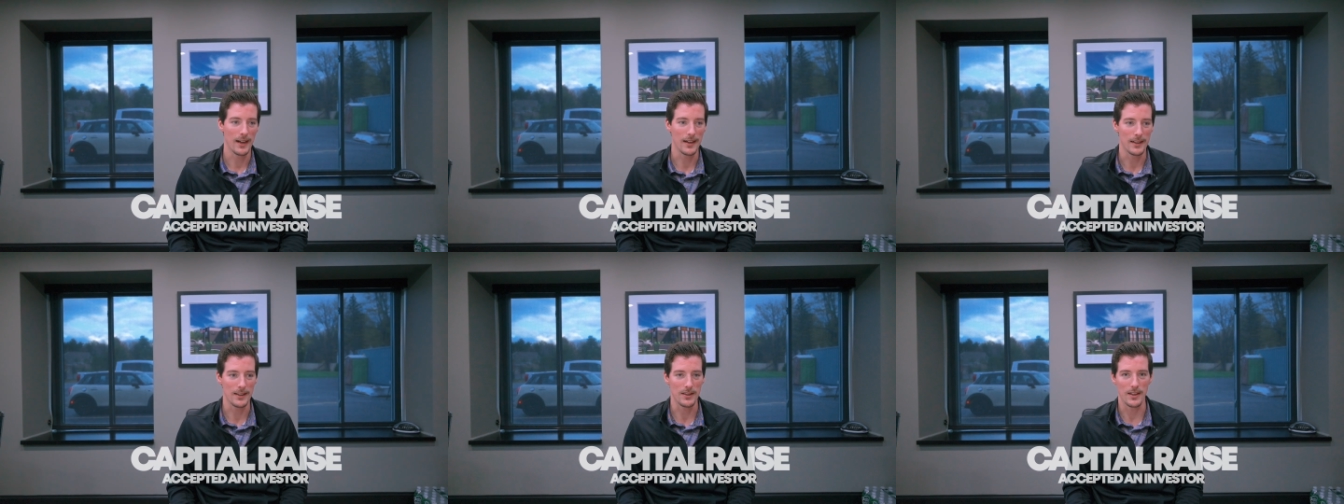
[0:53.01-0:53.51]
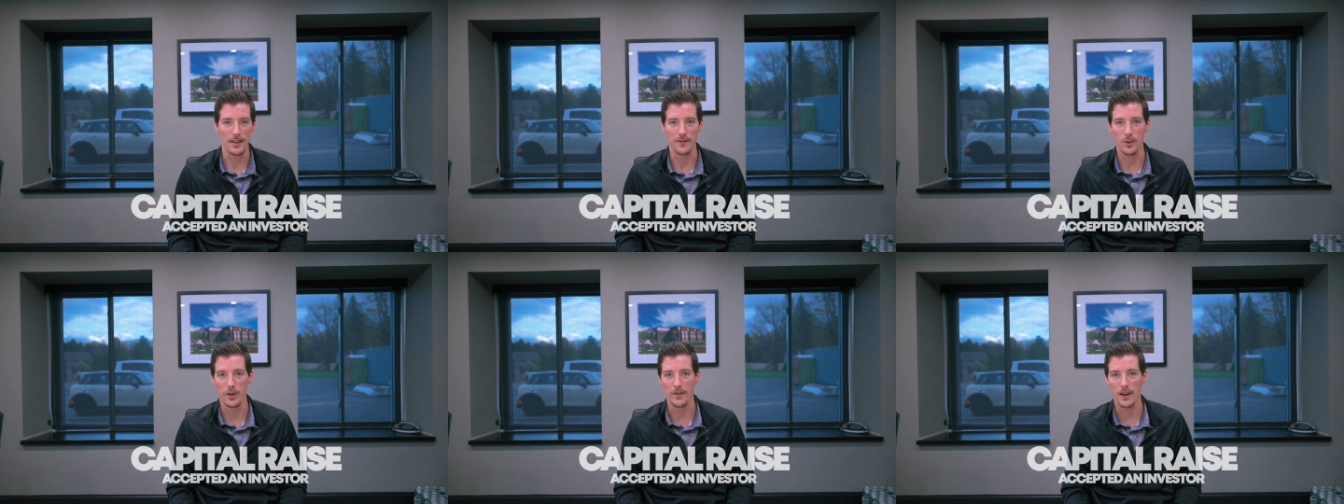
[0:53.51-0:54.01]
It's a
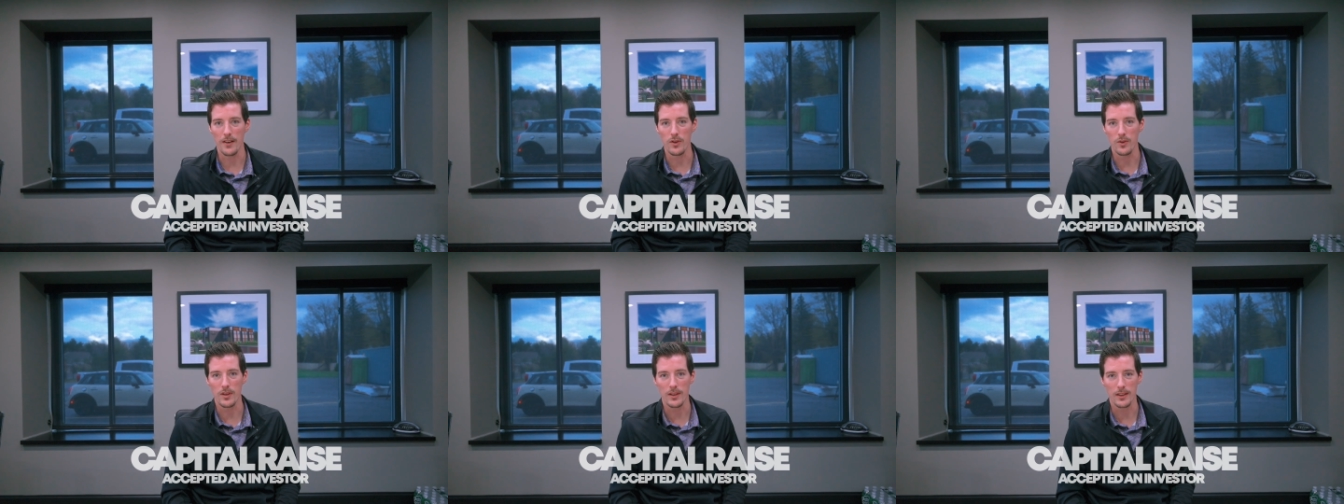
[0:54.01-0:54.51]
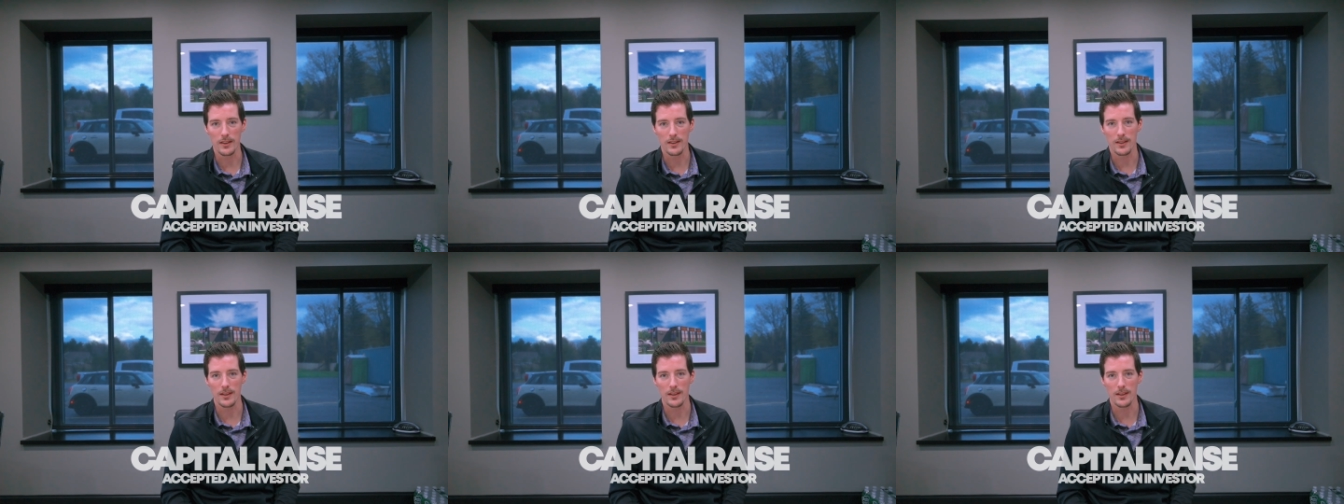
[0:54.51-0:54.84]
45 unit,